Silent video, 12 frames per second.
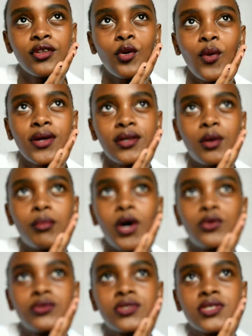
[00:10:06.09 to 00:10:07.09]
the one
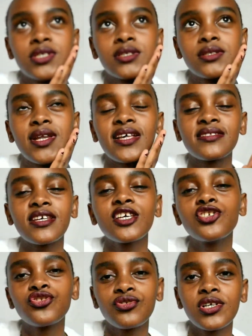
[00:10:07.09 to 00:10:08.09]
about does
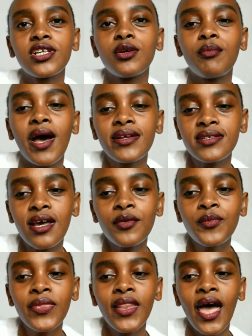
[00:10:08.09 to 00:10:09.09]
age really matter,